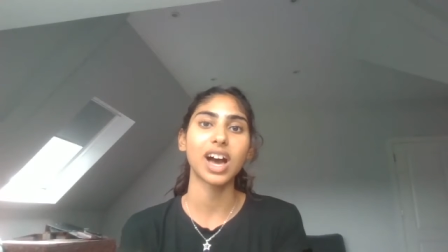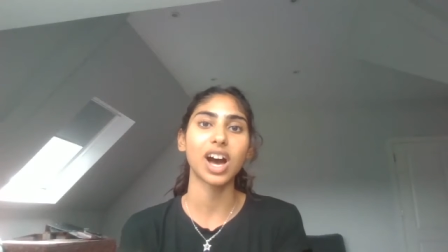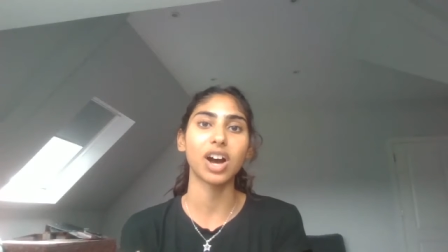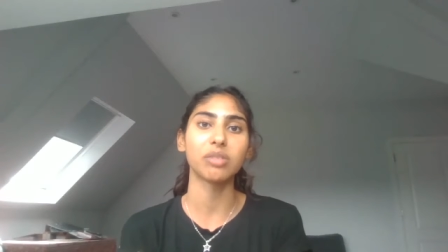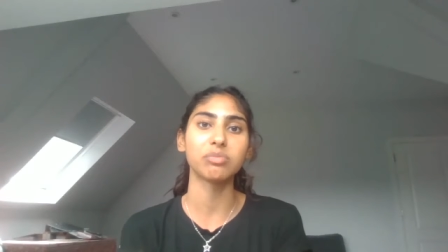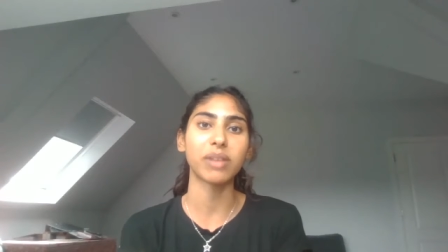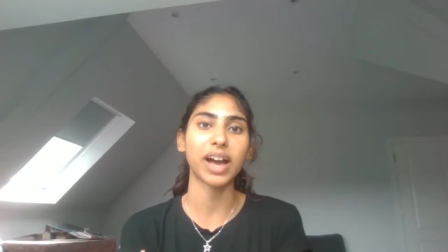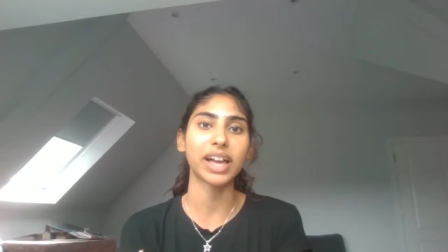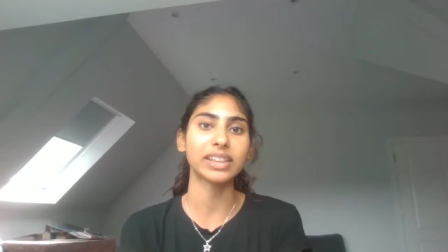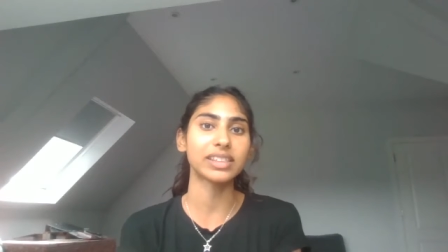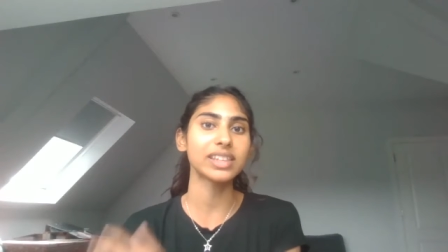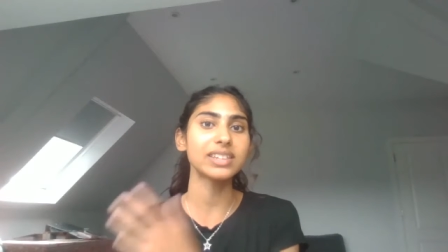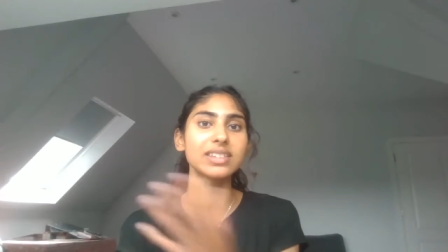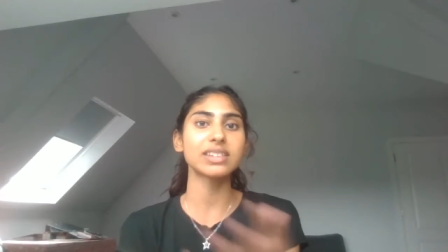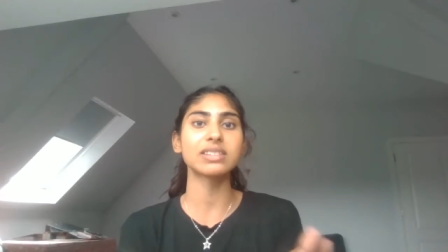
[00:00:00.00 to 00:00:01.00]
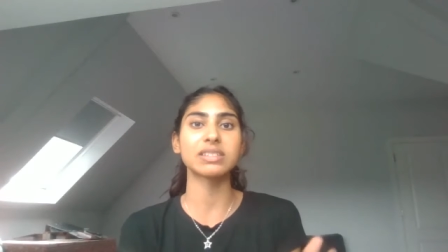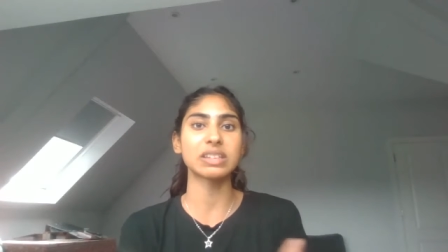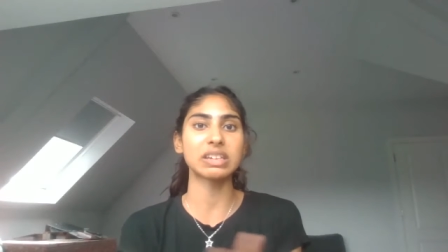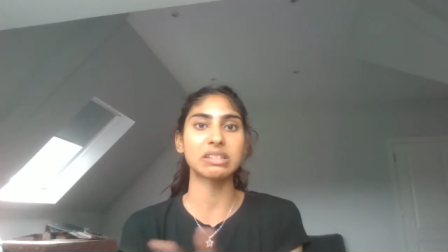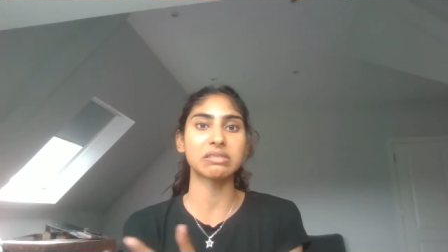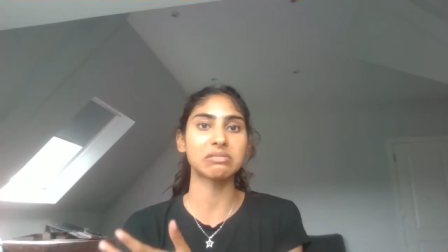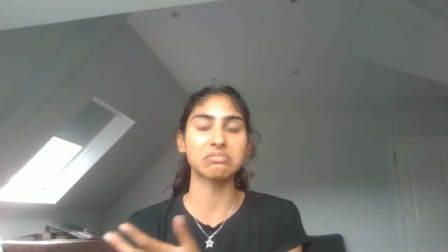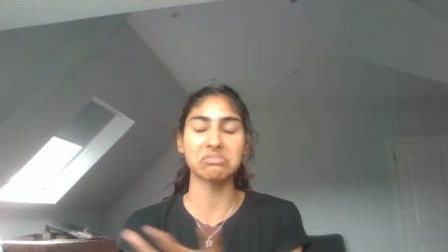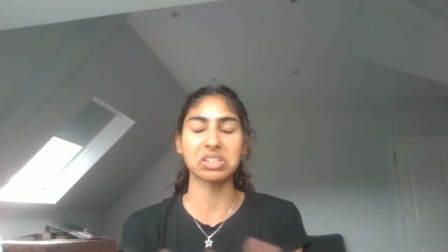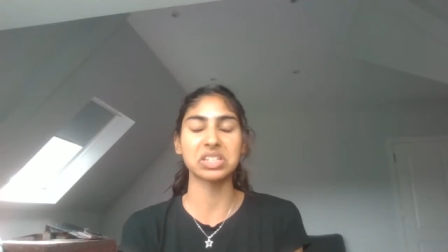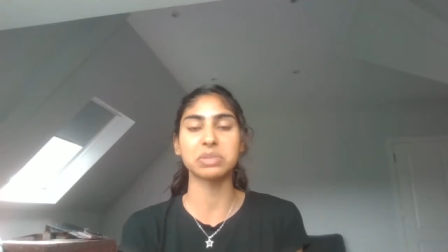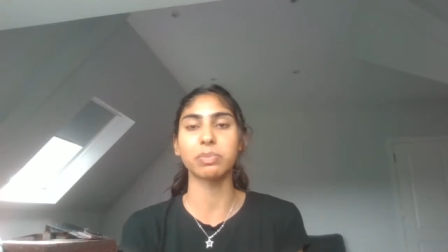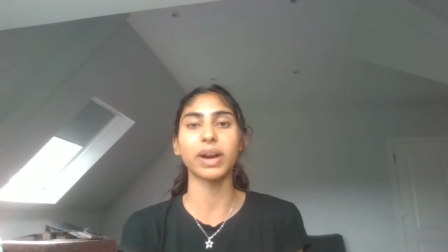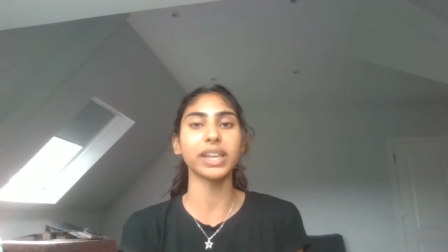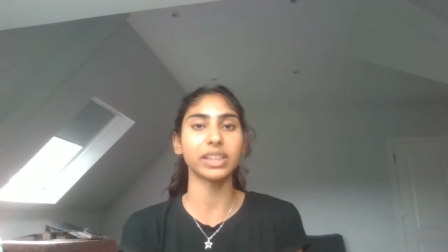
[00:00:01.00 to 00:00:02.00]
Um, and this is
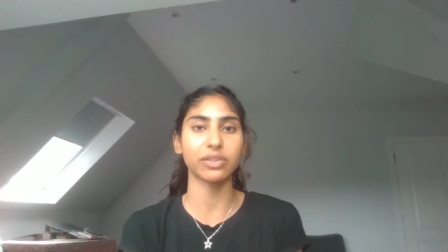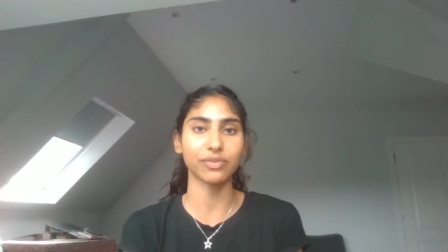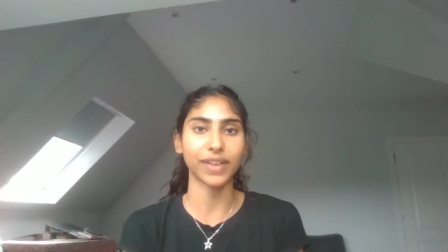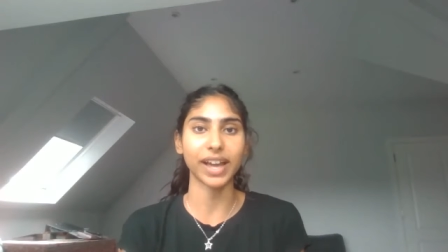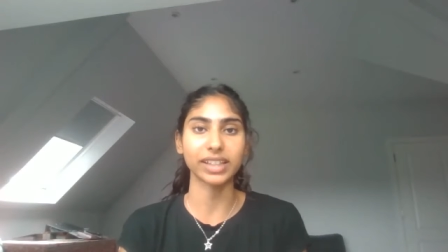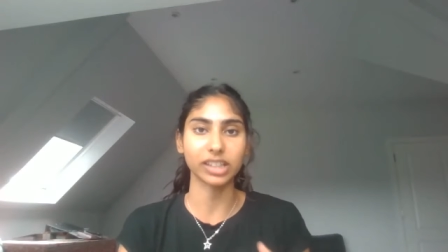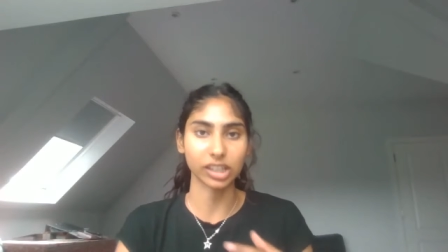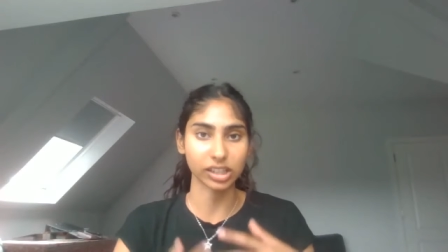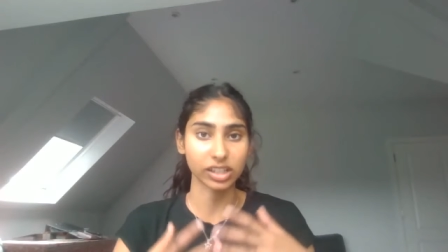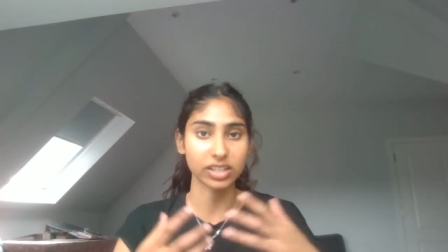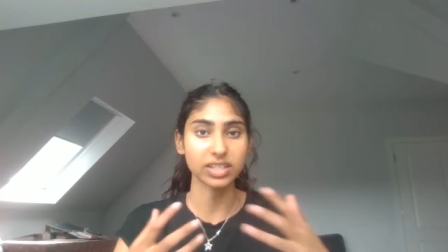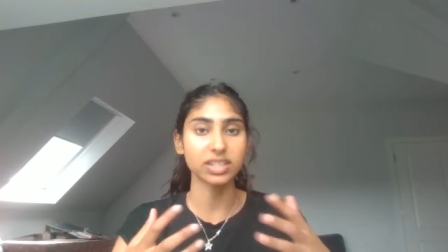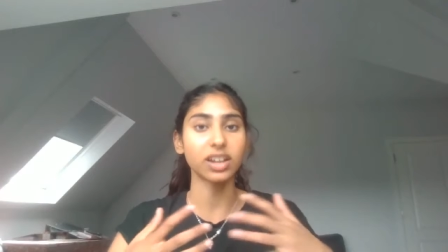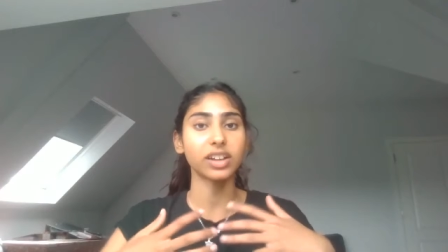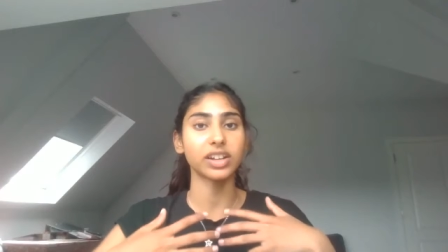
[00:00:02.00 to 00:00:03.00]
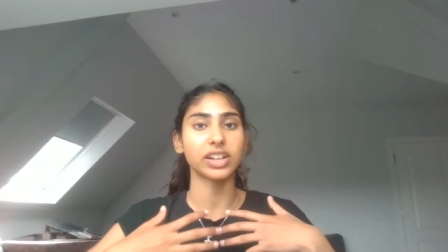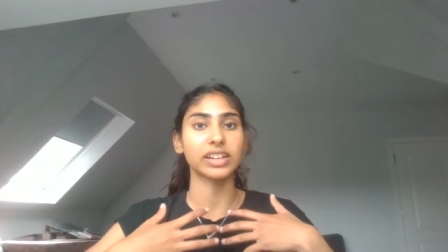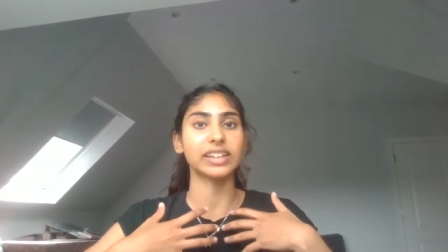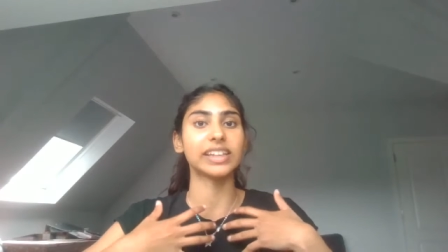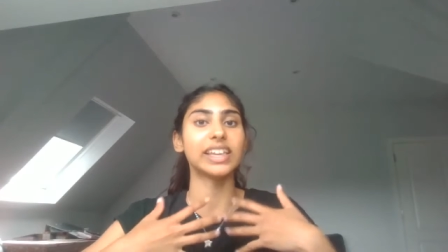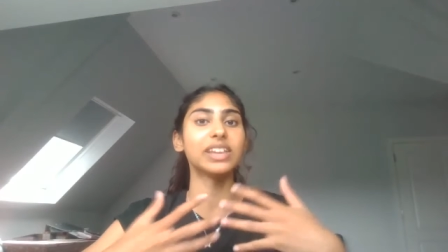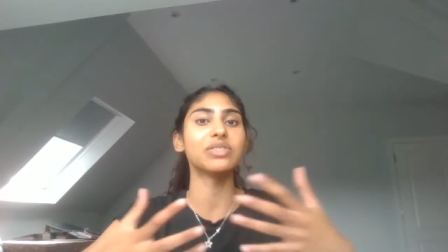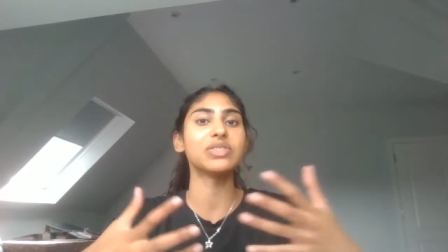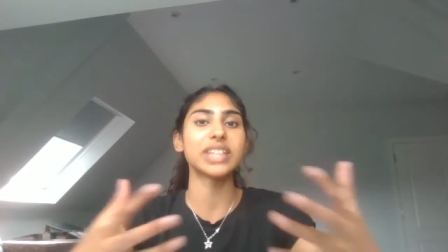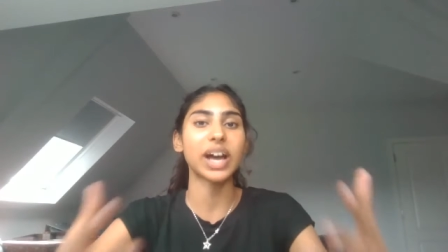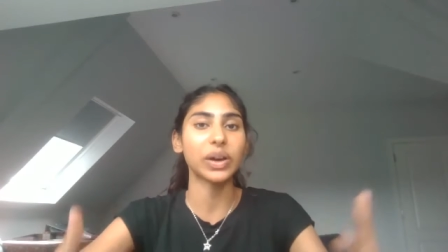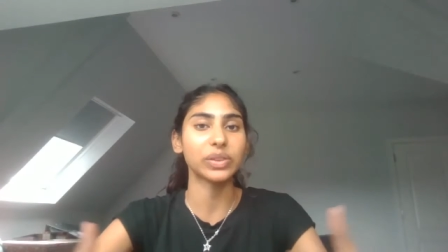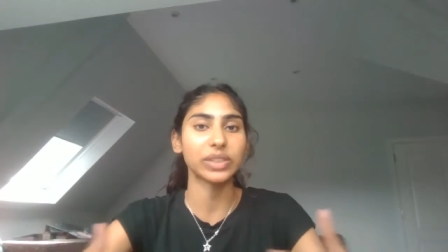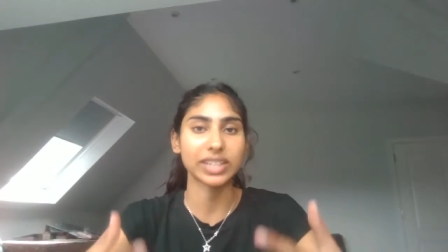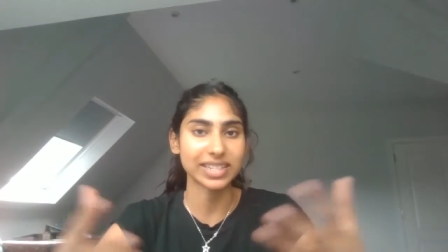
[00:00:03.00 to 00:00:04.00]
despite the fact that the sun gives
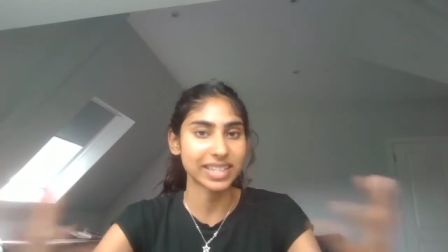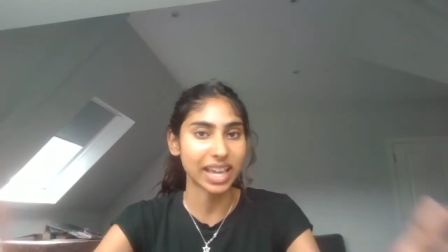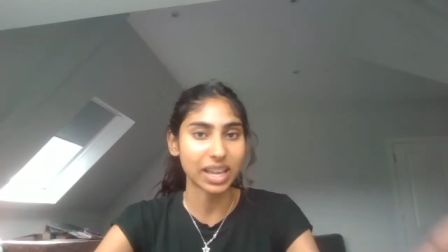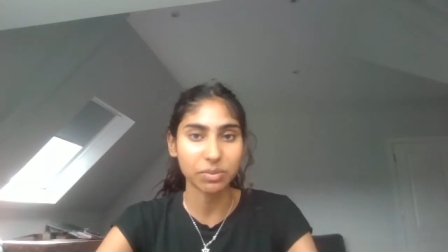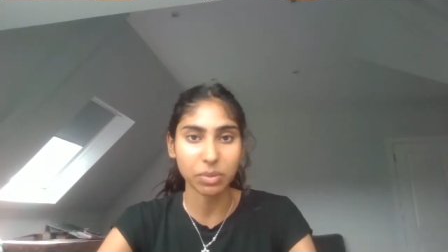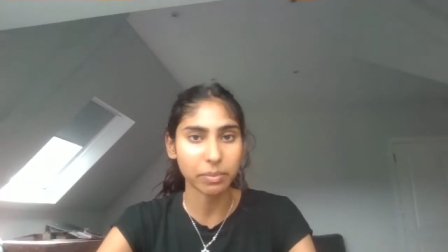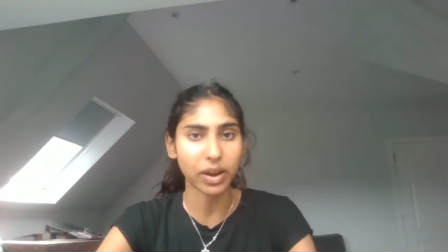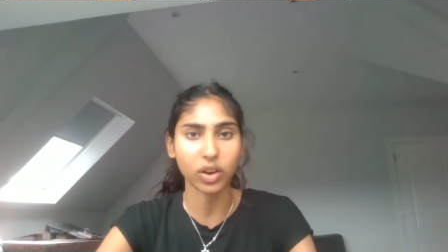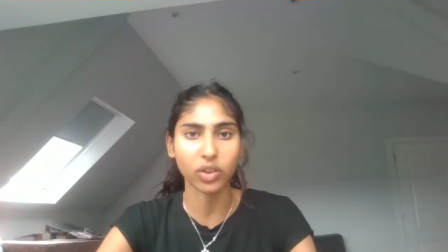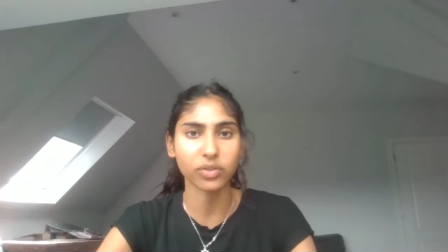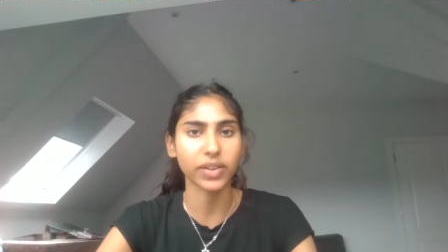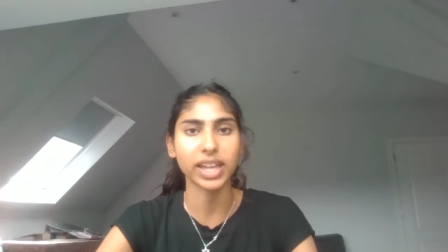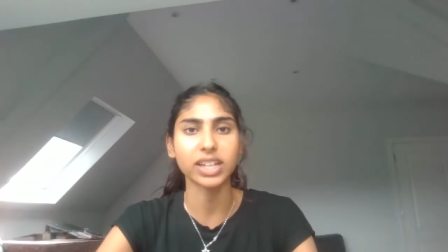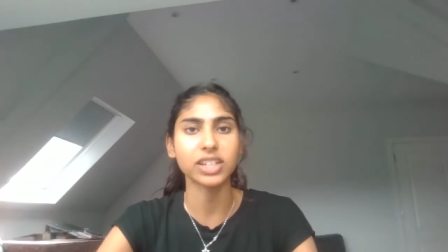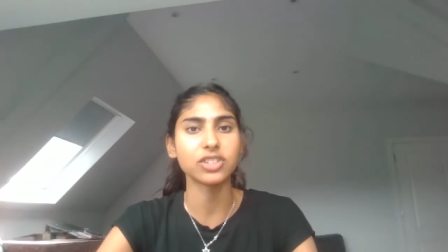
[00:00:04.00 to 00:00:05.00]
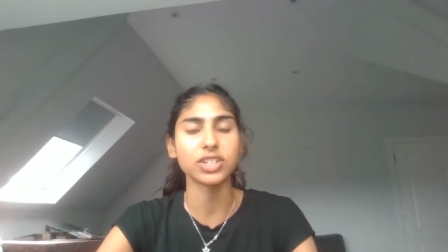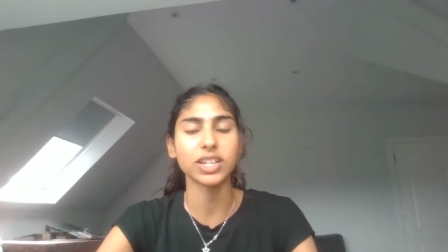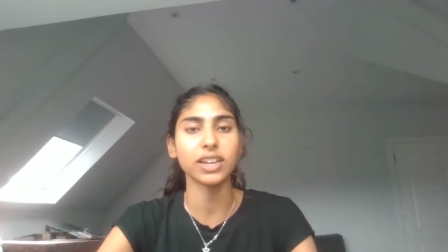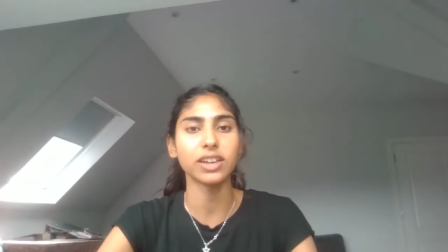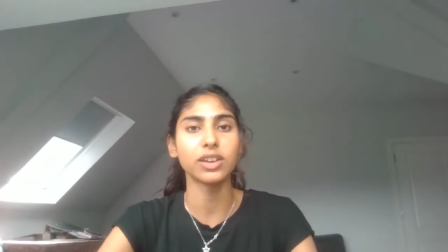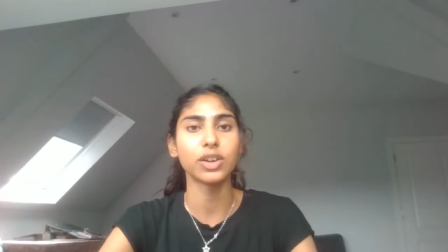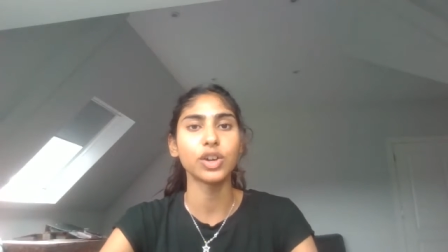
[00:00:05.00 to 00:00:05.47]
out the same amount of energy.